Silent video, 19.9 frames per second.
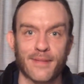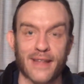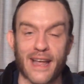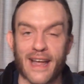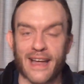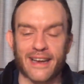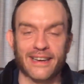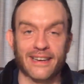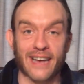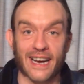
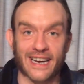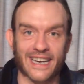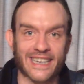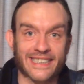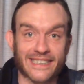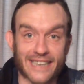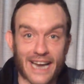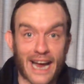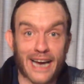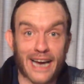and I
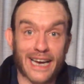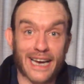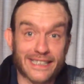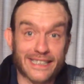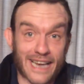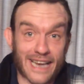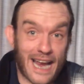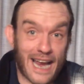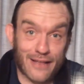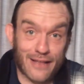guess
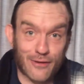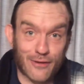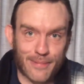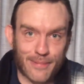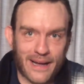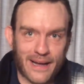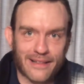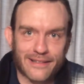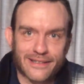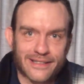
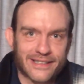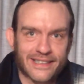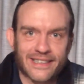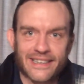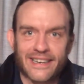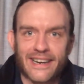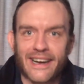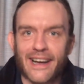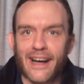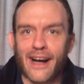anthropology
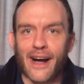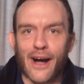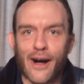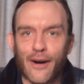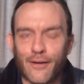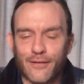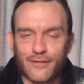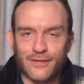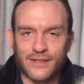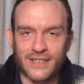
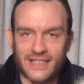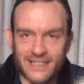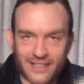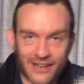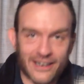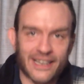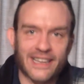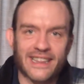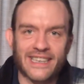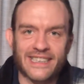of
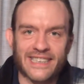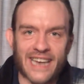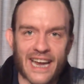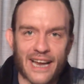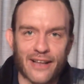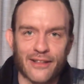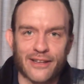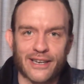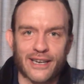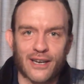studying these
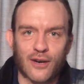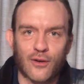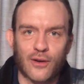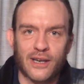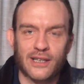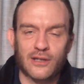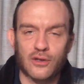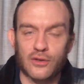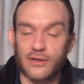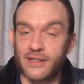alien
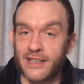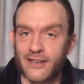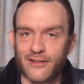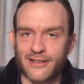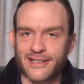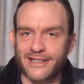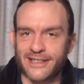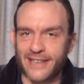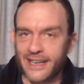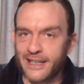creatures that are
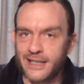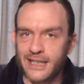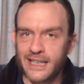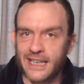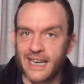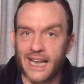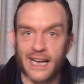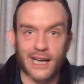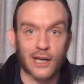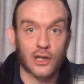
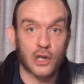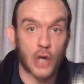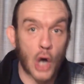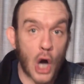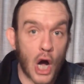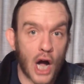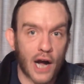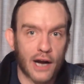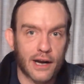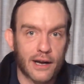sentient and can
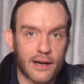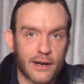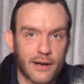talk.